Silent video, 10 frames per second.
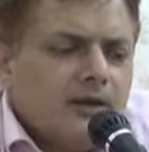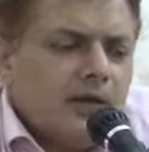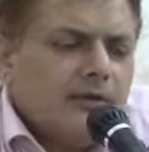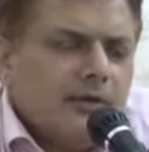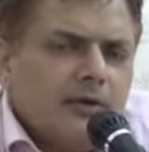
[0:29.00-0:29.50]

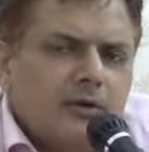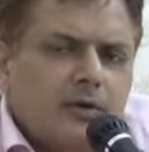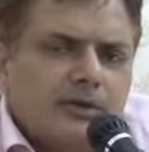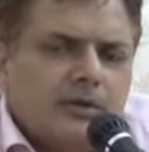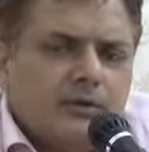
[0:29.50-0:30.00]
That video
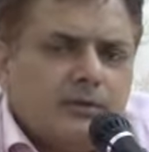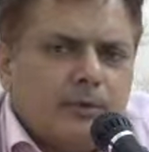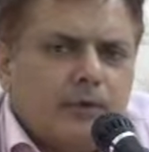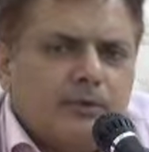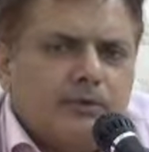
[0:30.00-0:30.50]
tells you the
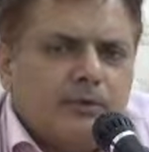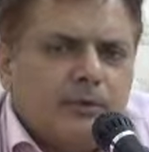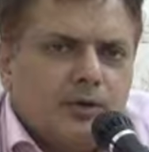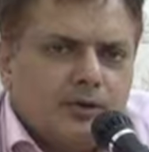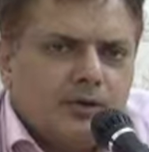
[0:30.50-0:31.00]
problem.
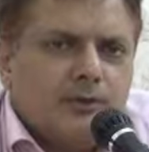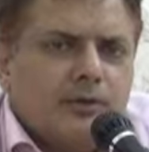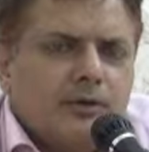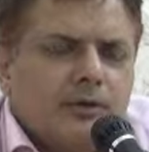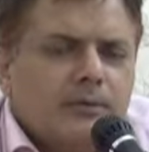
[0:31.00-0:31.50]
What is the
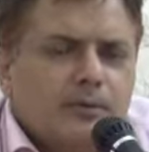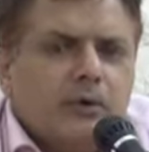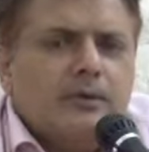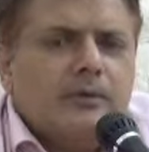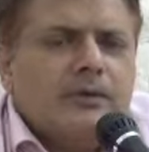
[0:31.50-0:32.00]
problem?
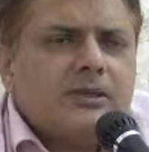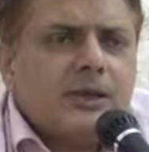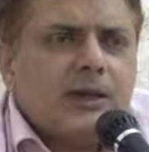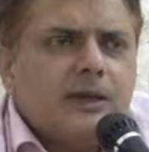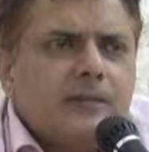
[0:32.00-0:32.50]
Problem is
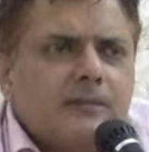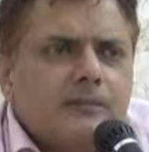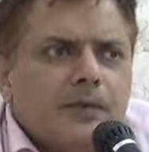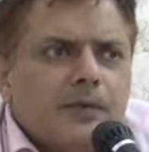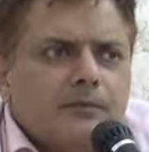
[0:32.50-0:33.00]
that
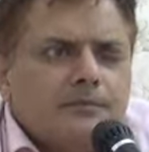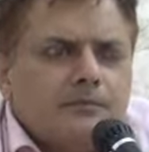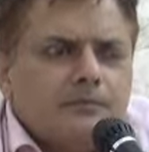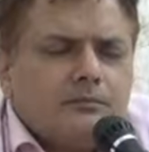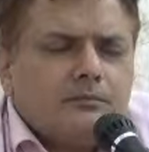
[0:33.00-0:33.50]

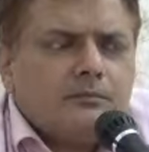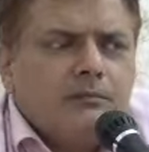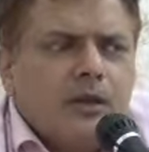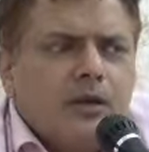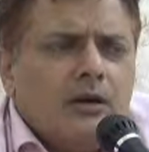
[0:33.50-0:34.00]

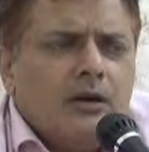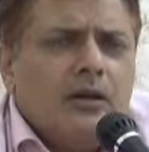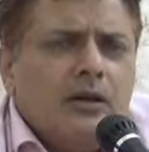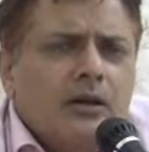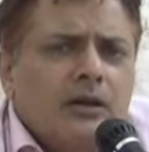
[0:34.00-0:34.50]

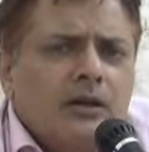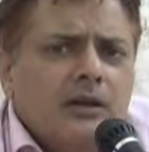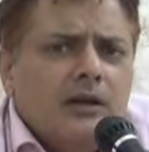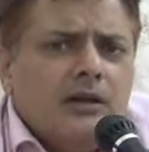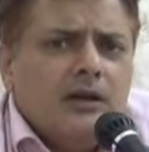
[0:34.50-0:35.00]
currently
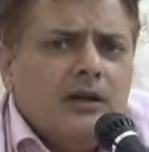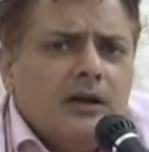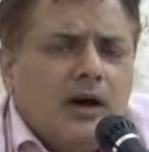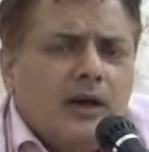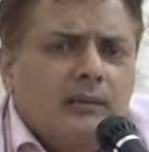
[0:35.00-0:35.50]

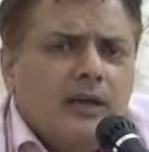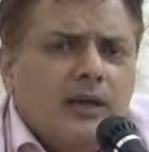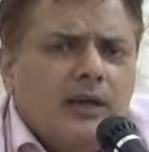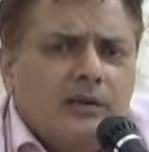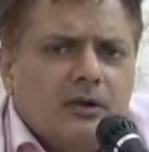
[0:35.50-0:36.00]

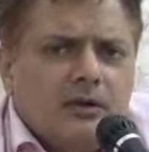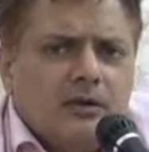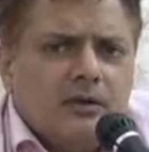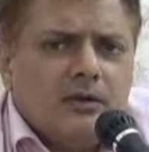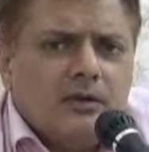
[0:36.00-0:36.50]
RBI
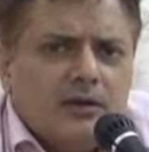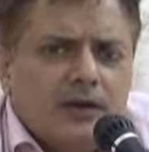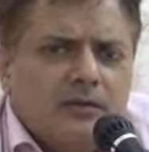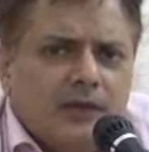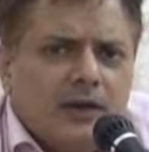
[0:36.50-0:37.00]
governor
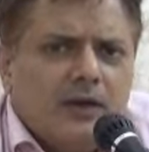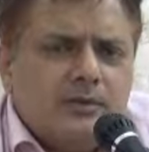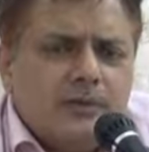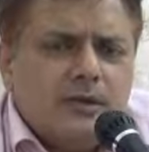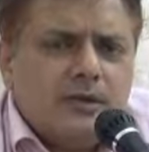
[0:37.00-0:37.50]
and
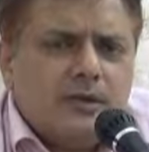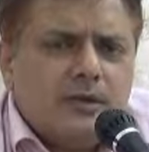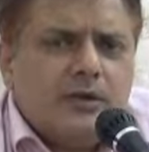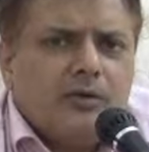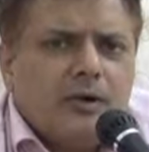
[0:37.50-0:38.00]
finance
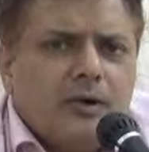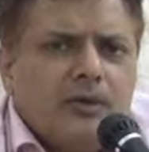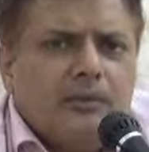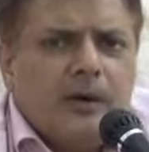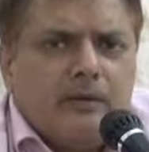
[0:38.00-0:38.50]
minister have
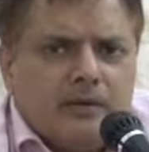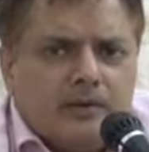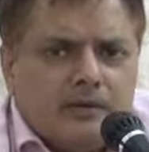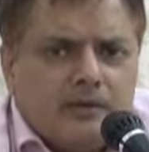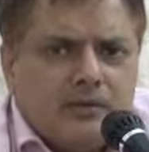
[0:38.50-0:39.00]
all the
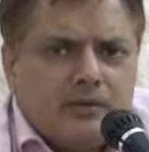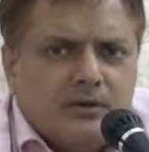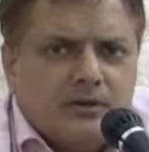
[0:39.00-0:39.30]
powers